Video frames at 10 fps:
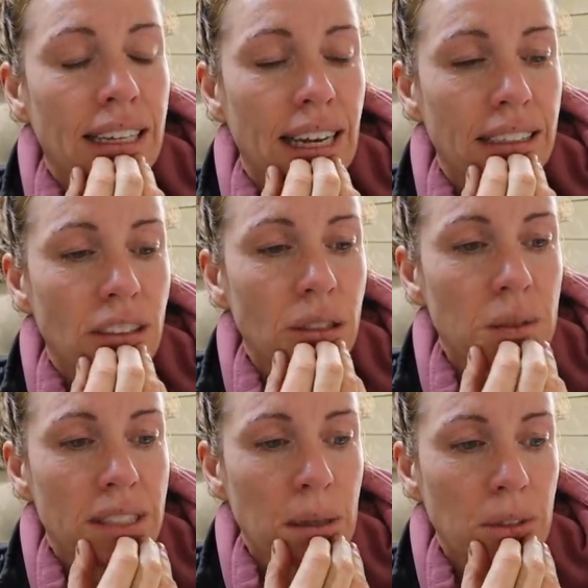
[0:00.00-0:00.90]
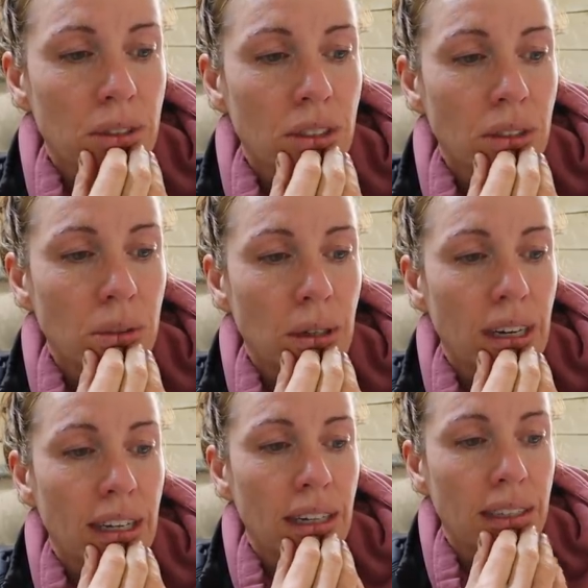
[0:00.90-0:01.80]
then she was able
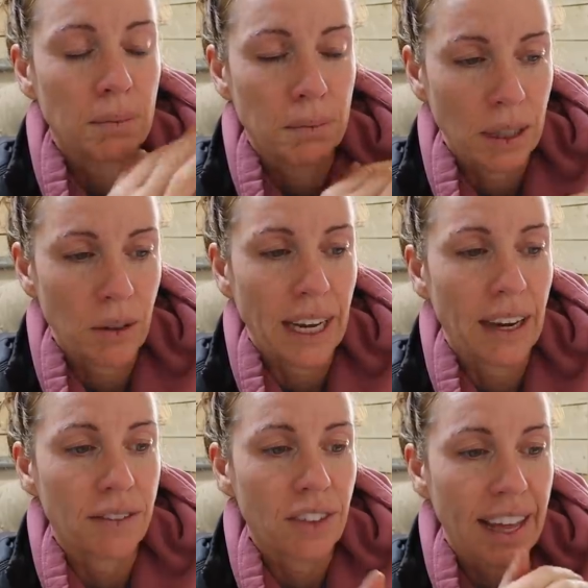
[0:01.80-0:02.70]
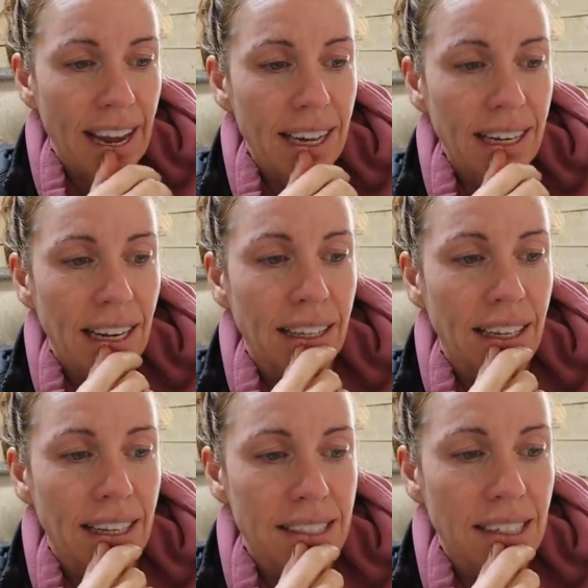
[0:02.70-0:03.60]
to be okay after that. And
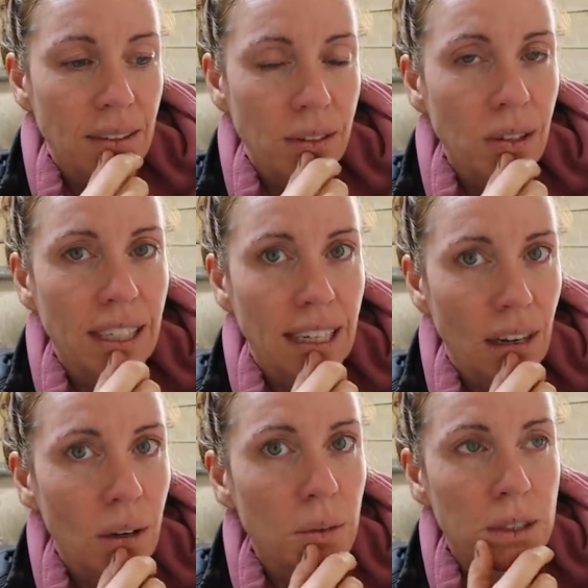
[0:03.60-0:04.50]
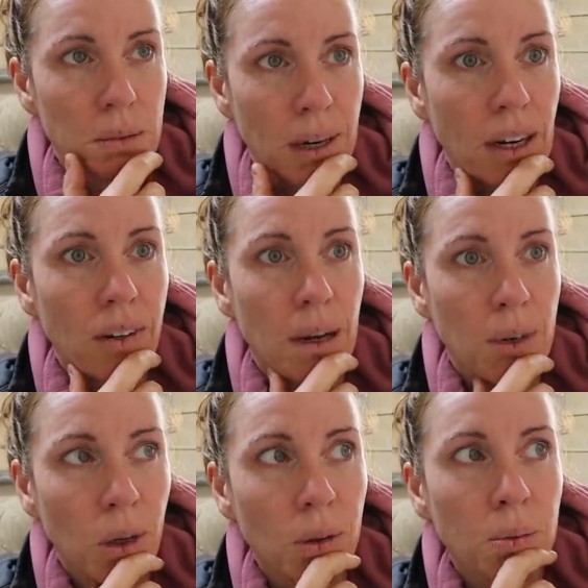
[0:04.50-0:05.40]
then I said, if you can get home tomorrow, come
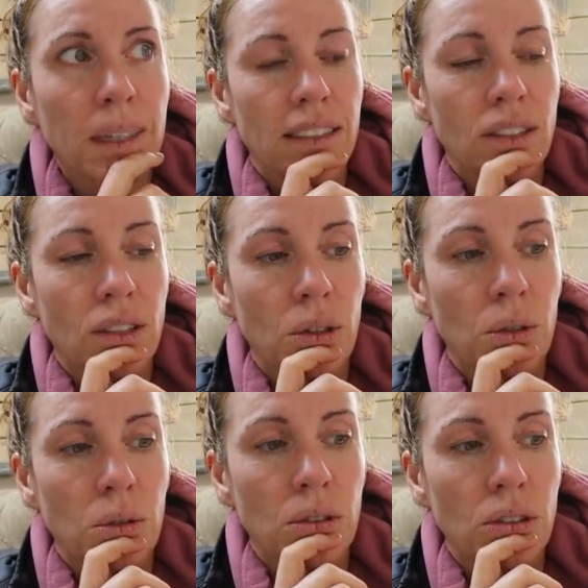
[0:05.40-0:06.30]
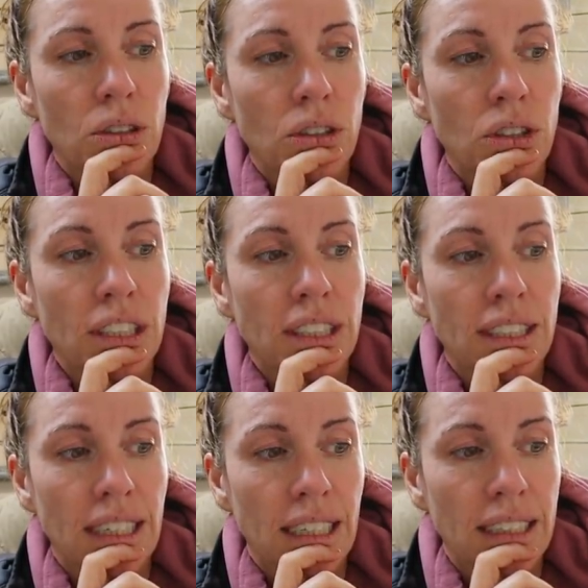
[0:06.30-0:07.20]
home. So she
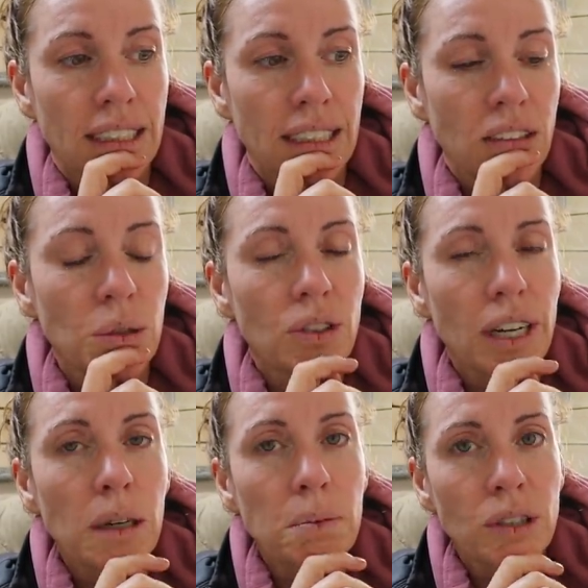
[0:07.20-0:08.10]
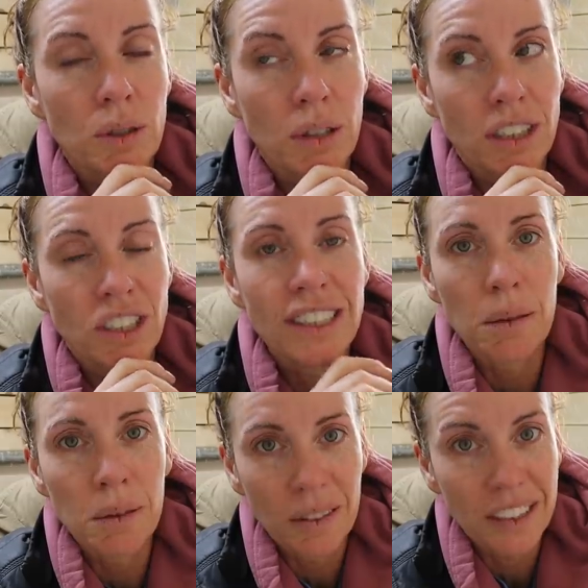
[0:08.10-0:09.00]
did. She was trying to push through because she's
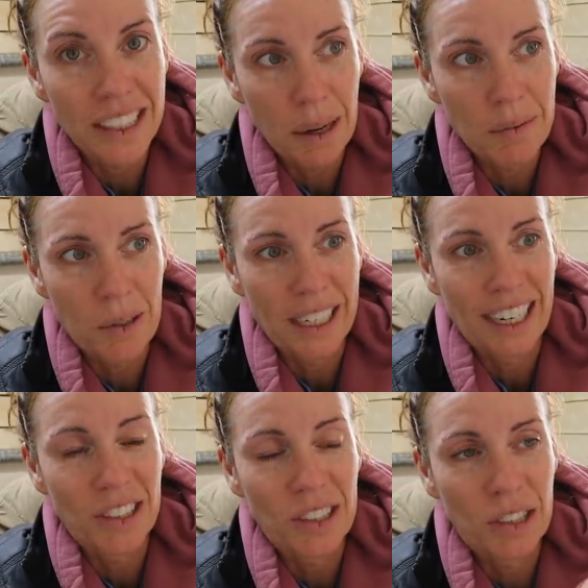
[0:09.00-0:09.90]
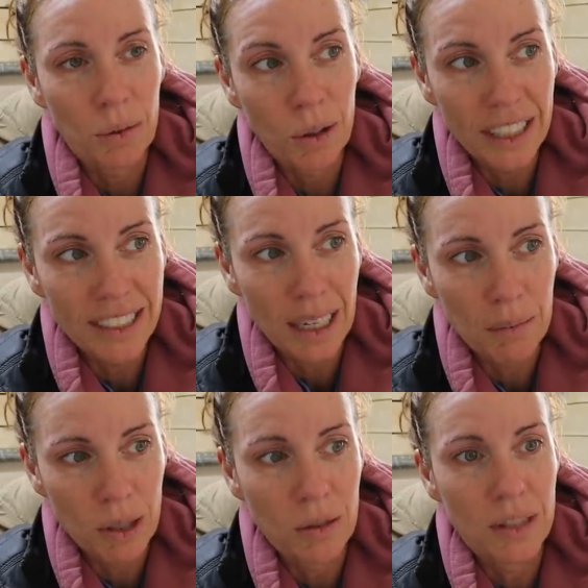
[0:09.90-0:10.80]
in the middle of exams right now. So she wrote an
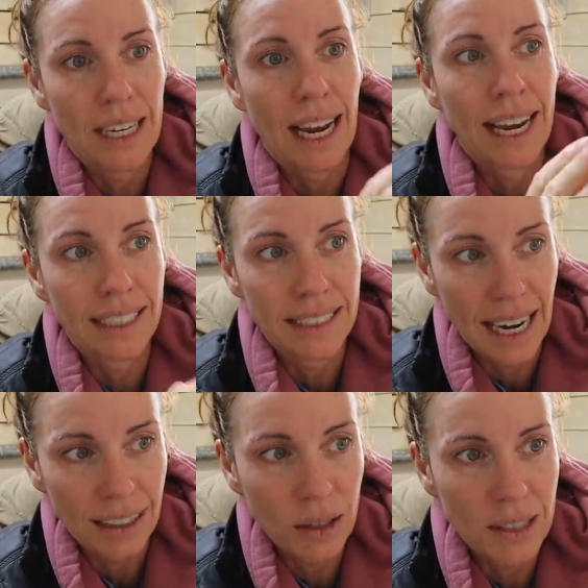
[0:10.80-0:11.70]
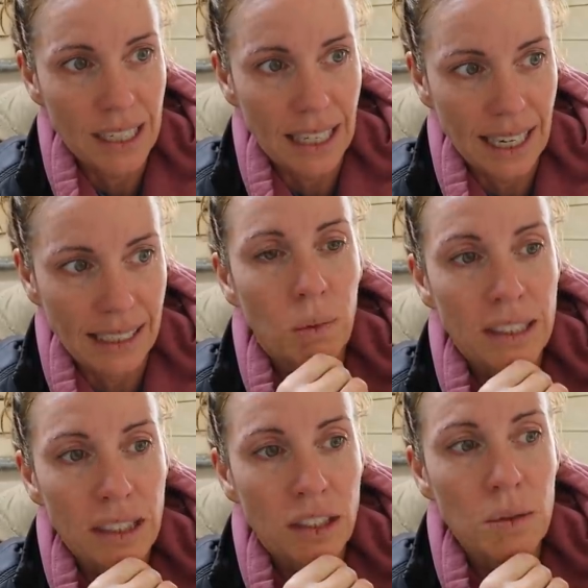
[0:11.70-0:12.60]
exam Tuesday, had an attack Tuesday night.
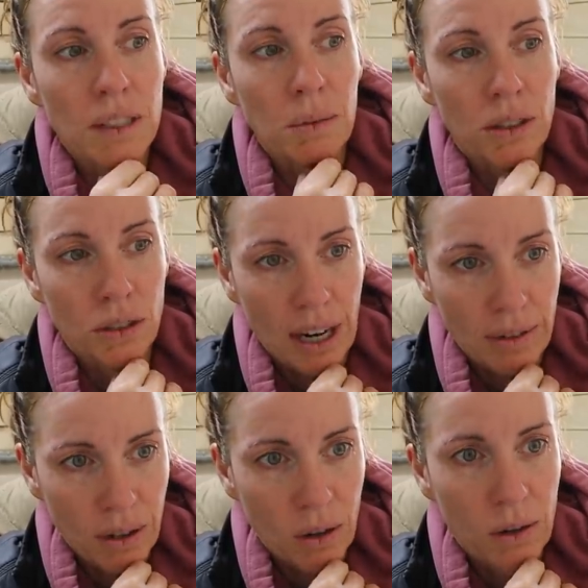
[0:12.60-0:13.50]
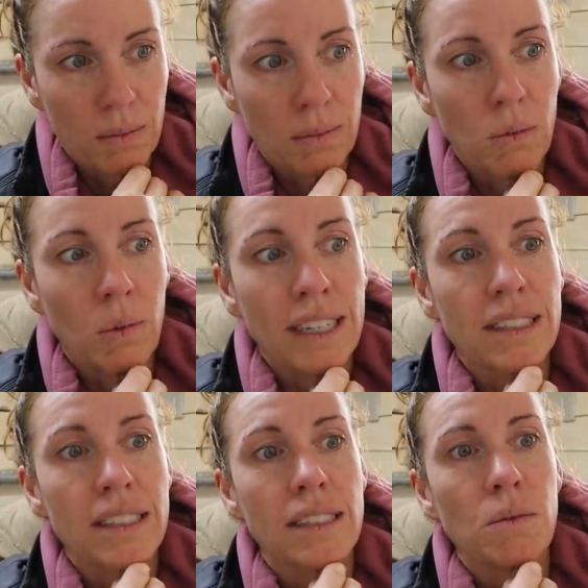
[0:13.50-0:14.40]
Wednesday she was able to drive home.
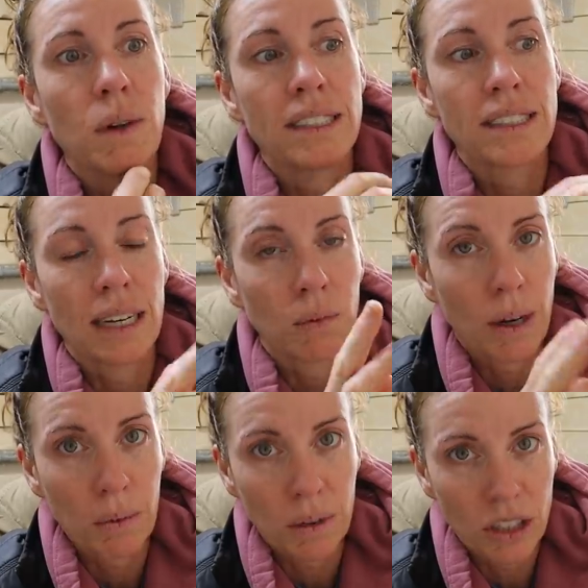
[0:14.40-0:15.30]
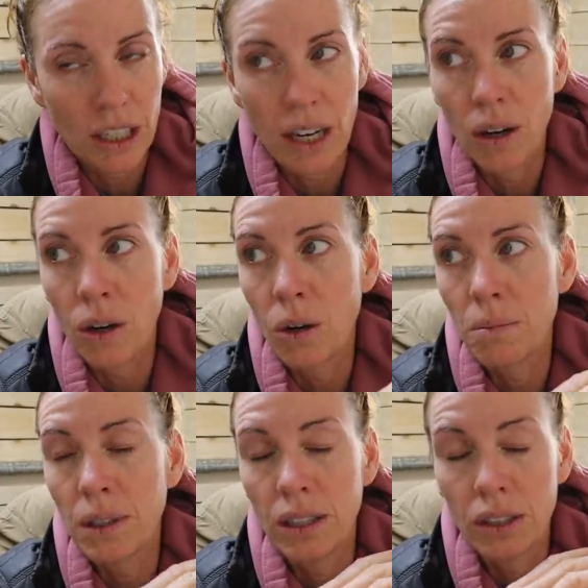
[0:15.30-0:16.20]
Wednesday, right when she got
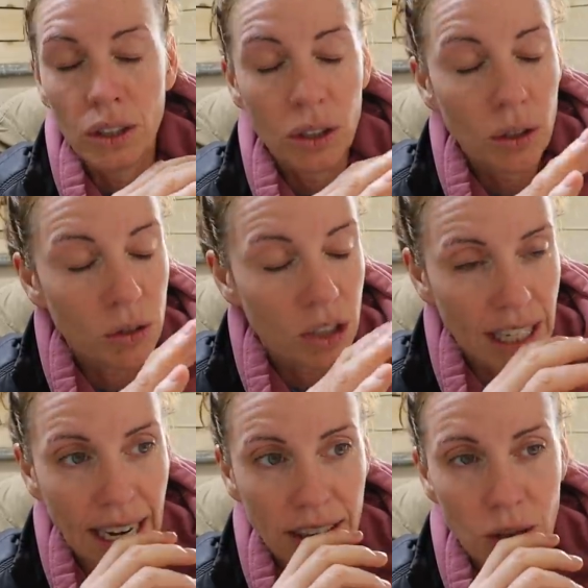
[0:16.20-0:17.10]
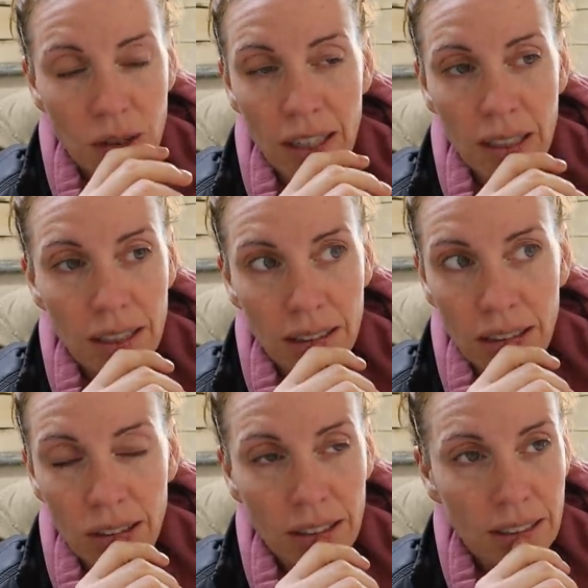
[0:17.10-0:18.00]
home, huge attack. She was on the
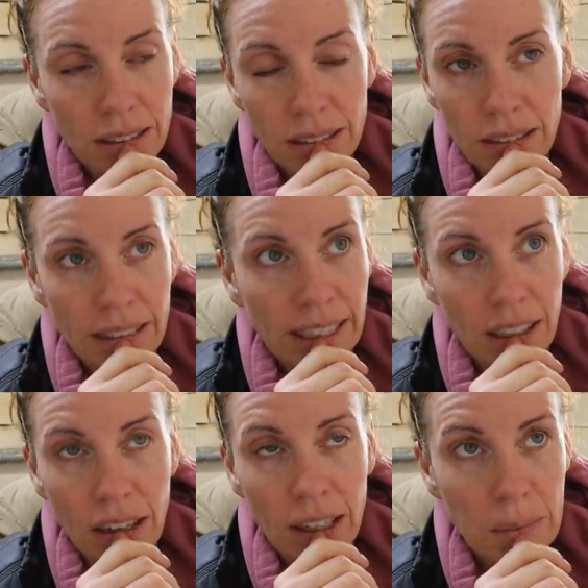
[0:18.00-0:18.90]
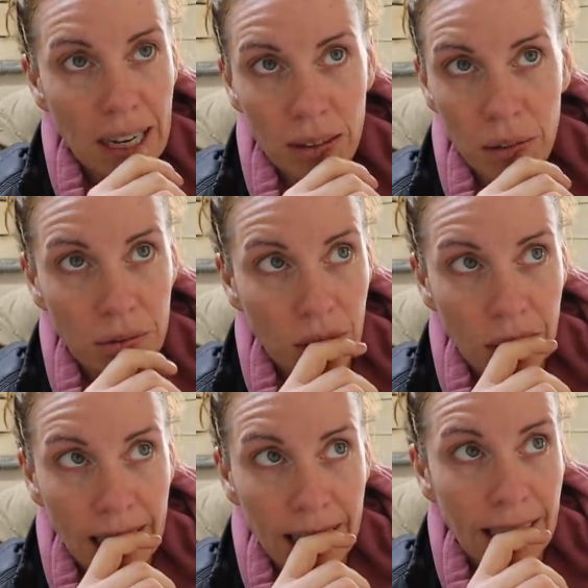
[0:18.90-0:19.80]
curled, like on the bathroom
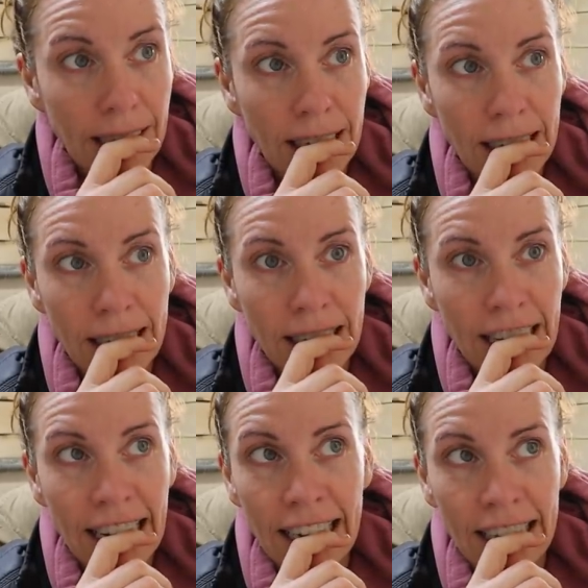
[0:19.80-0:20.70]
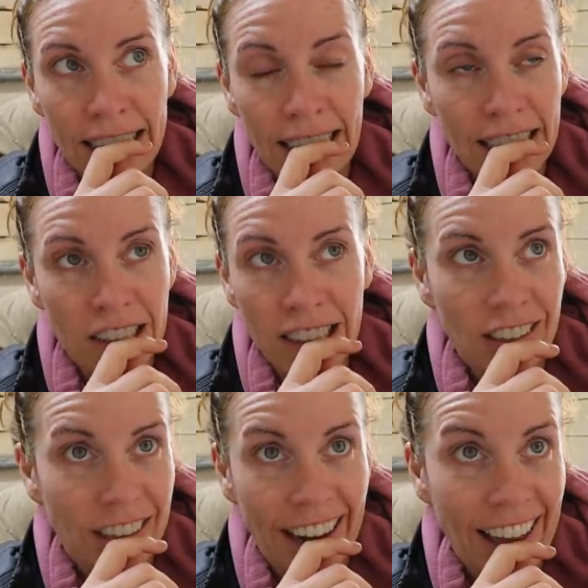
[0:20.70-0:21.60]
floor, and I just
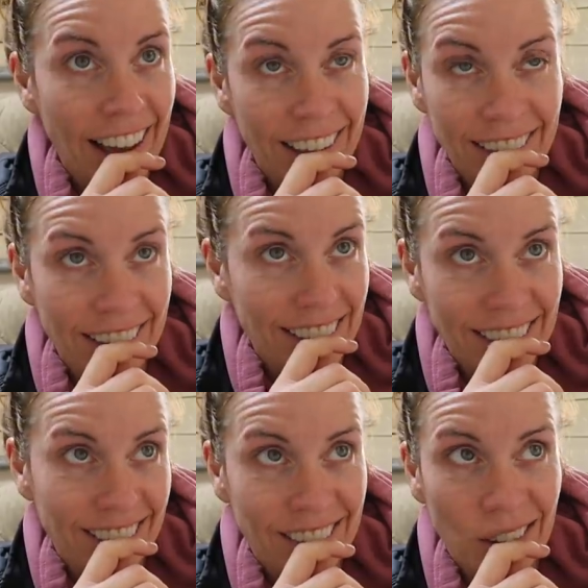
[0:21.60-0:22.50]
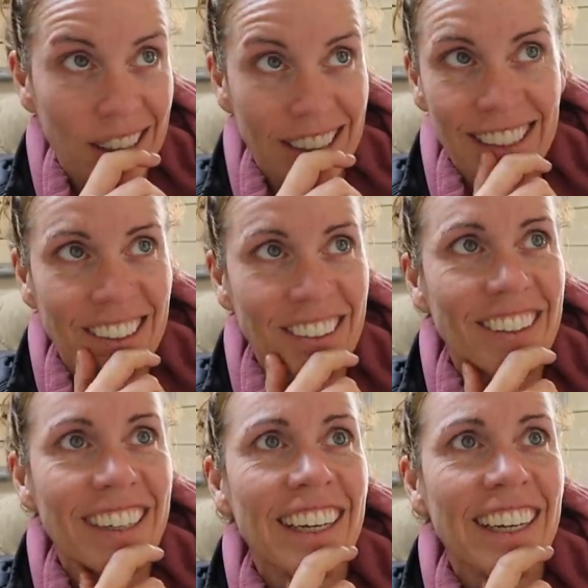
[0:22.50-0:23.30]
held her head. I didn't know what to do.